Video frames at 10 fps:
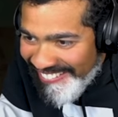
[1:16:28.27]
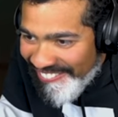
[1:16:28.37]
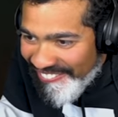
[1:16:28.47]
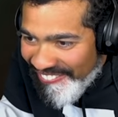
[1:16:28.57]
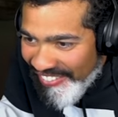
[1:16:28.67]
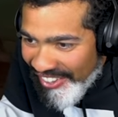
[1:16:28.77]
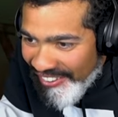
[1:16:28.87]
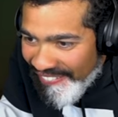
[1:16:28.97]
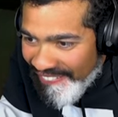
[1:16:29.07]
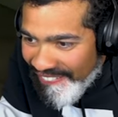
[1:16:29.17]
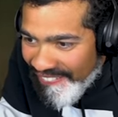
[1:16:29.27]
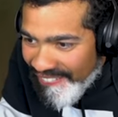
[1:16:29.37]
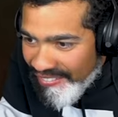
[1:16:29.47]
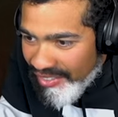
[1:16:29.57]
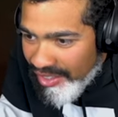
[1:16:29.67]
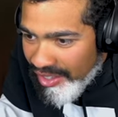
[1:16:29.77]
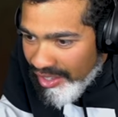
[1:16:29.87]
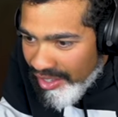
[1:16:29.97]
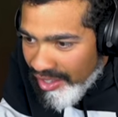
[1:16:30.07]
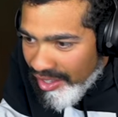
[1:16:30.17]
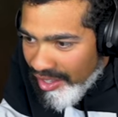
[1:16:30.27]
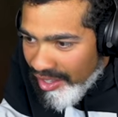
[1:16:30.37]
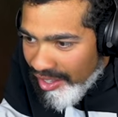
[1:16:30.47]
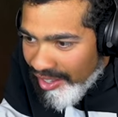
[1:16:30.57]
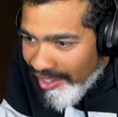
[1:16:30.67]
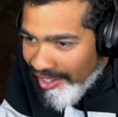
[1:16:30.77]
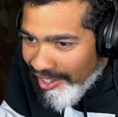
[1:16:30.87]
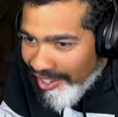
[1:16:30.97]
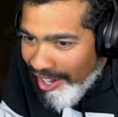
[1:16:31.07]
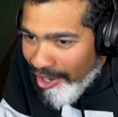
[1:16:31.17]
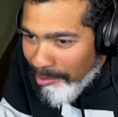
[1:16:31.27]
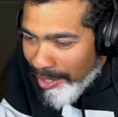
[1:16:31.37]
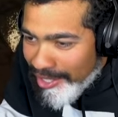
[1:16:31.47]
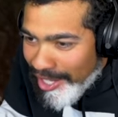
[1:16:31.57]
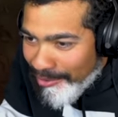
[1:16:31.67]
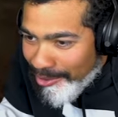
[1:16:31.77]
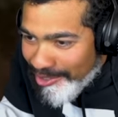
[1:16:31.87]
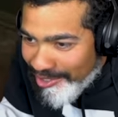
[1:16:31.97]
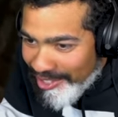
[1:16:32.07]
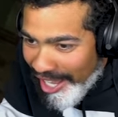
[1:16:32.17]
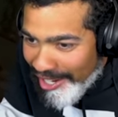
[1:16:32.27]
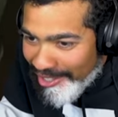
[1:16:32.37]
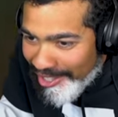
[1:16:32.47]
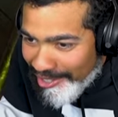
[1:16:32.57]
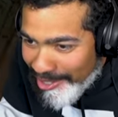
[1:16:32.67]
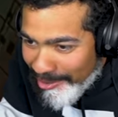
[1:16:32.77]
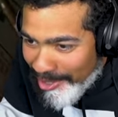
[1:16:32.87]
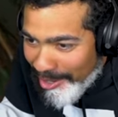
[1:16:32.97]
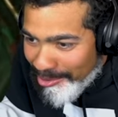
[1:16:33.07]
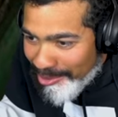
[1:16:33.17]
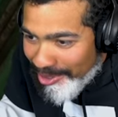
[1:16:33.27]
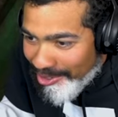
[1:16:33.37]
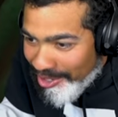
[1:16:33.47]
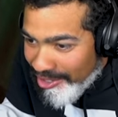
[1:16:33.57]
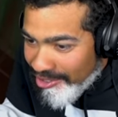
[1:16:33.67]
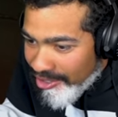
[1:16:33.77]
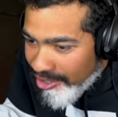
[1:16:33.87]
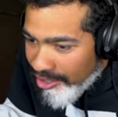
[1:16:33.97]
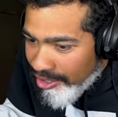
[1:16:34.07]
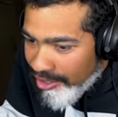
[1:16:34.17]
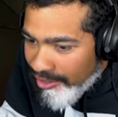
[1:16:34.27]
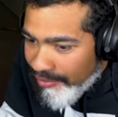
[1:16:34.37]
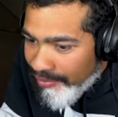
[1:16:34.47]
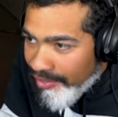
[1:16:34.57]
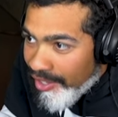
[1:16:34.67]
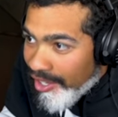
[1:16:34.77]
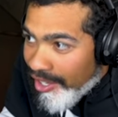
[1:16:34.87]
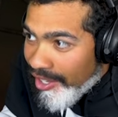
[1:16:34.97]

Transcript: I think you can self-resurrect when someone isn't carrying you. Oh, but his headphones died at like the same time or something. Who knows? Oh um, my maybe, god.